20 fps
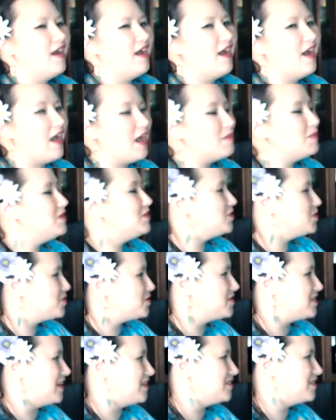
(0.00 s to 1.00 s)
I'm a super
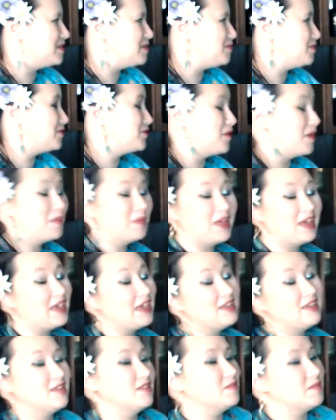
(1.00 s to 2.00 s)
sound sleeper. So I'm
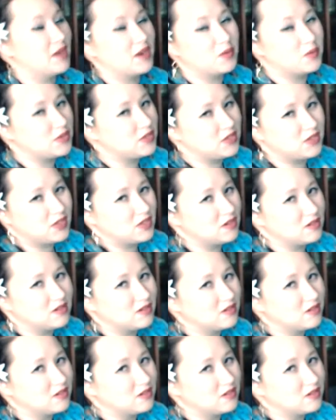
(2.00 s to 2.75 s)
it doesn't matter what you do.